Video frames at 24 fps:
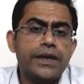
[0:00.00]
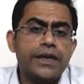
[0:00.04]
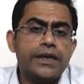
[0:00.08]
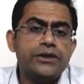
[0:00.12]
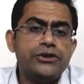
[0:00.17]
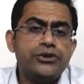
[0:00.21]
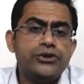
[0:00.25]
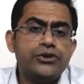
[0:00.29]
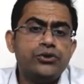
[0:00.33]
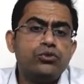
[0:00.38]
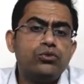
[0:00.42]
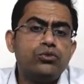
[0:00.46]

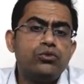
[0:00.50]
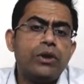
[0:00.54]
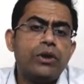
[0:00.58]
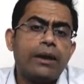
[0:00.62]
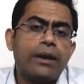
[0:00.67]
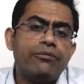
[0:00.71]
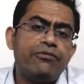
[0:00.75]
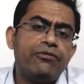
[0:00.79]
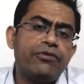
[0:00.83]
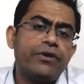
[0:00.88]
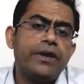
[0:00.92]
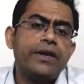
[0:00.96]
is you could
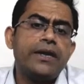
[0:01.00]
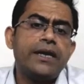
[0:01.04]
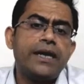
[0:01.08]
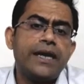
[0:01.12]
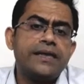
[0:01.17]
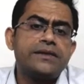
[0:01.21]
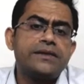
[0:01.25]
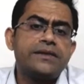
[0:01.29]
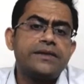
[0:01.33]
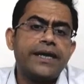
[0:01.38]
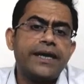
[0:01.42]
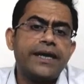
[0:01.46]
upfront,
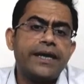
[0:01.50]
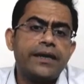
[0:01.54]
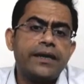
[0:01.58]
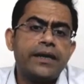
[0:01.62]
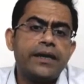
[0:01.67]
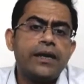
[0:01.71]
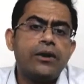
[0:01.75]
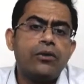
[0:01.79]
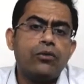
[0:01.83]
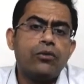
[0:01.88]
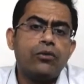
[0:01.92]
let's say,